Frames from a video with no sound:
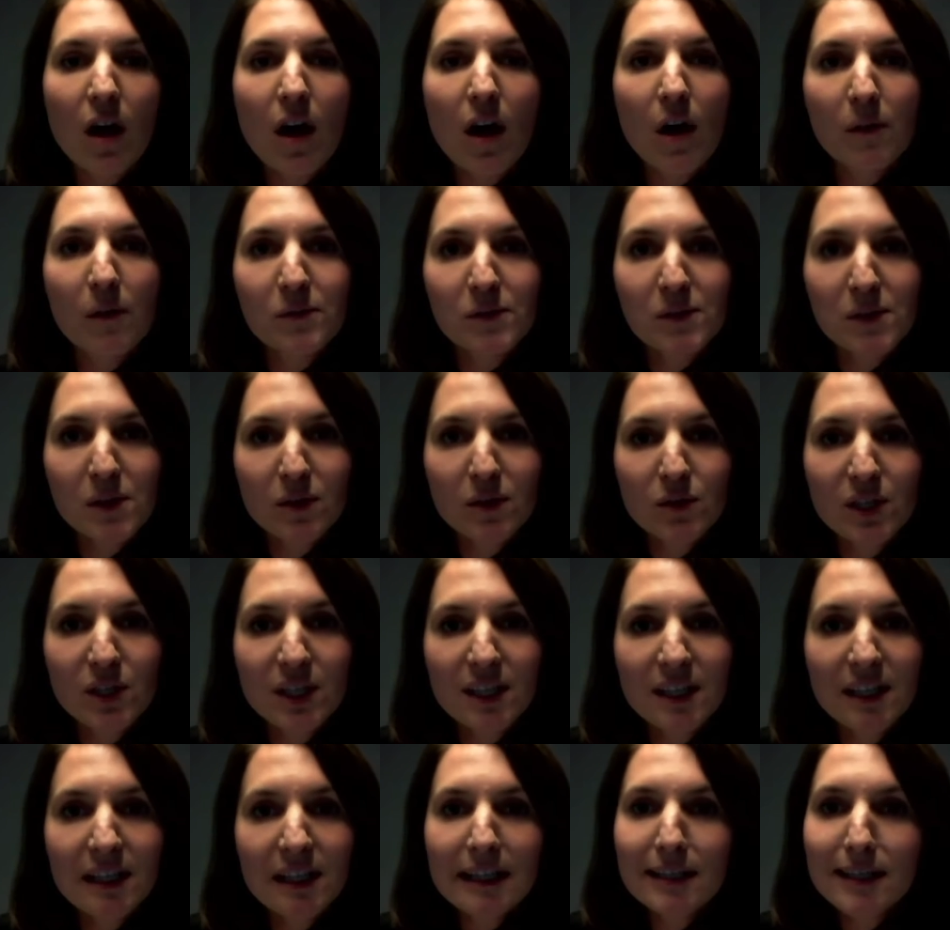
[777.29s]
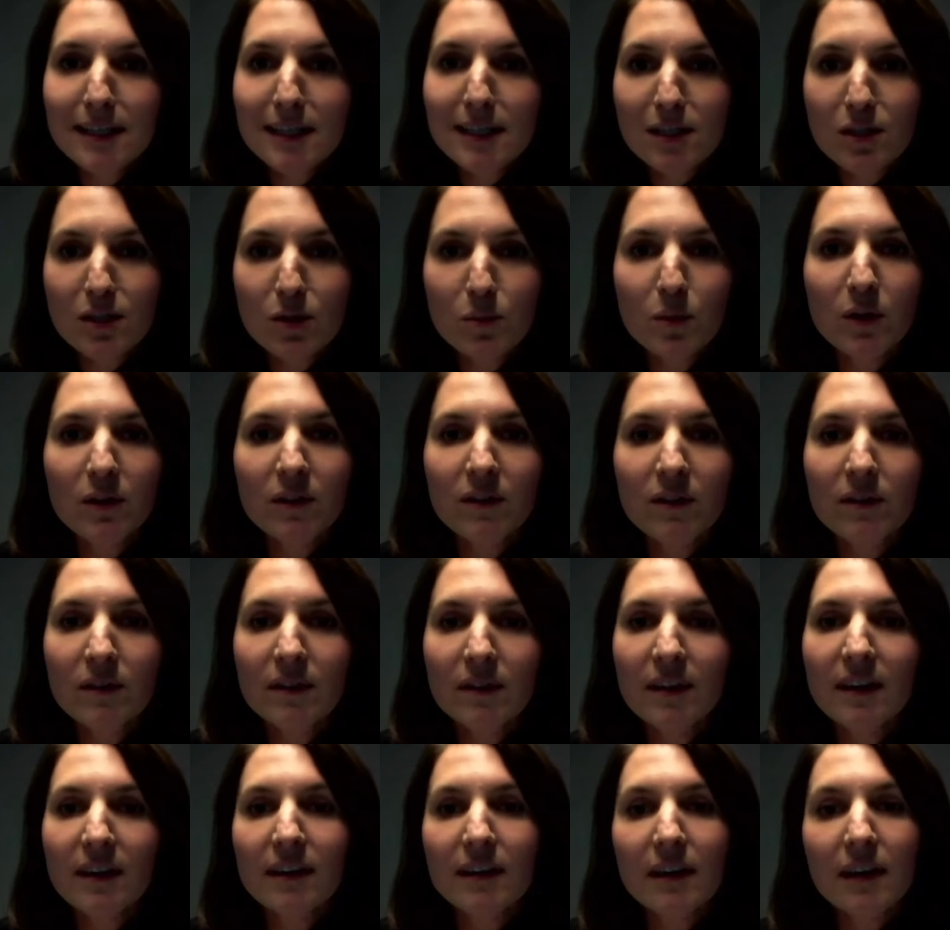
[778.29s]
of strategically
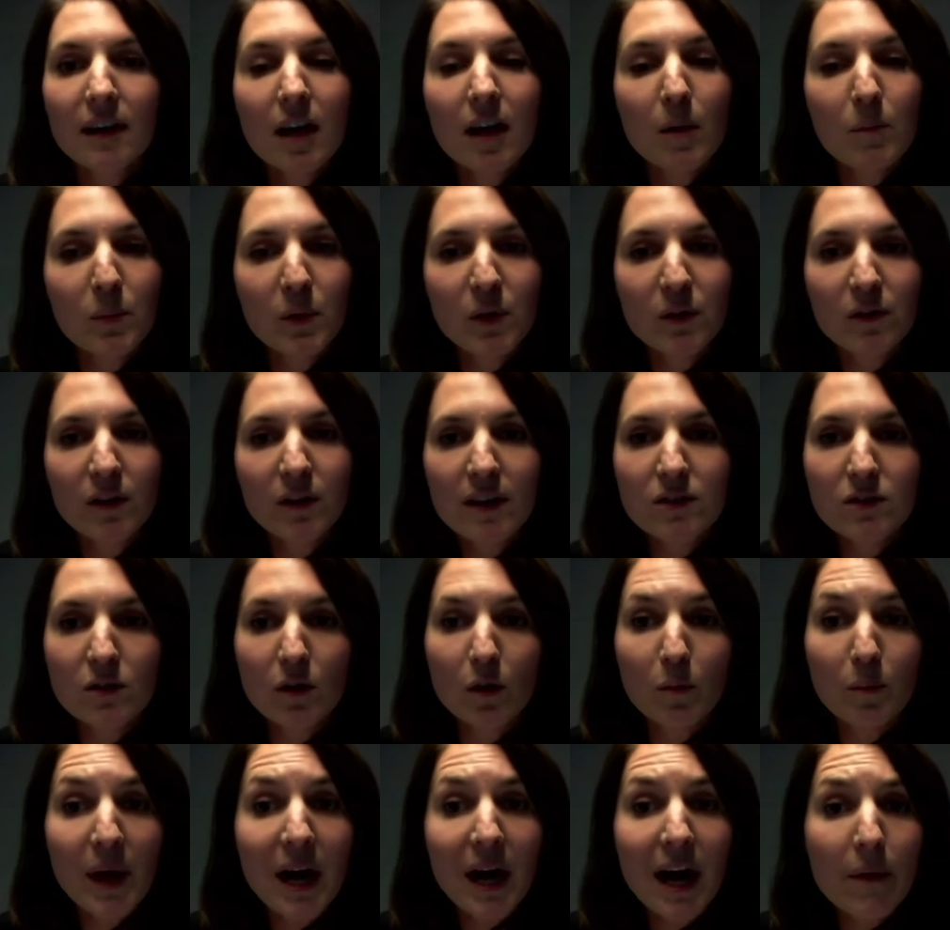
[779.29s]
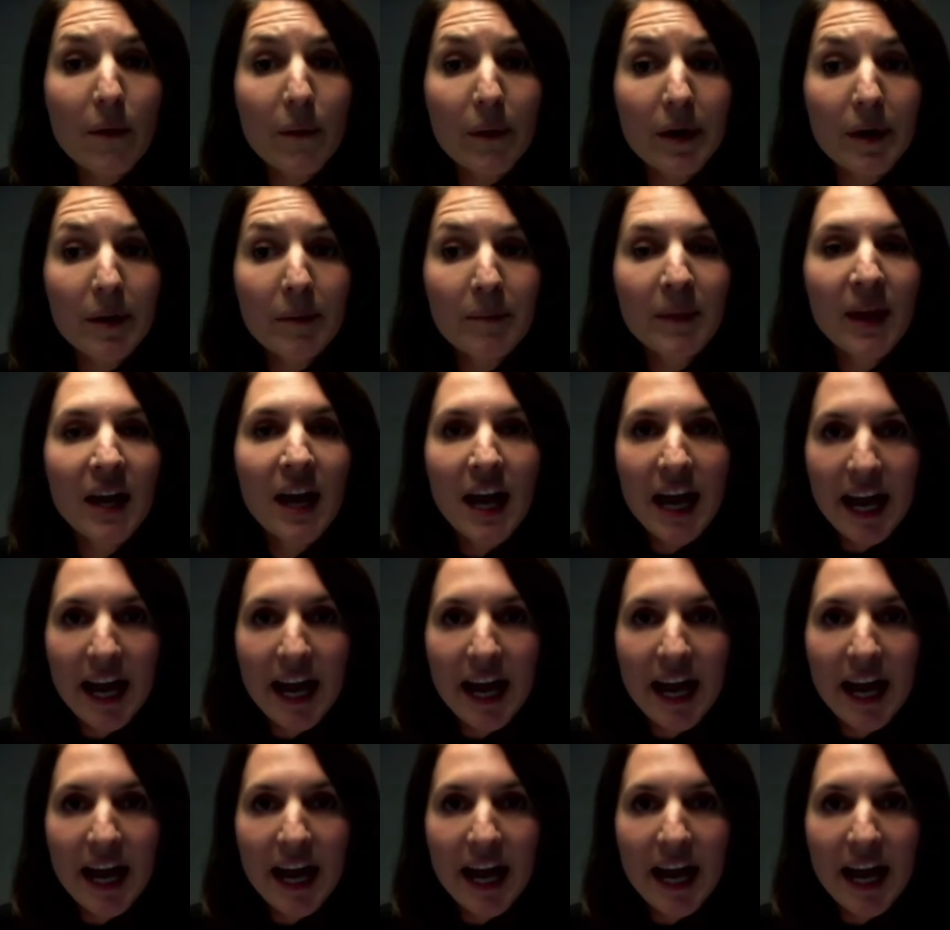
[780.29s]
distributed computational power,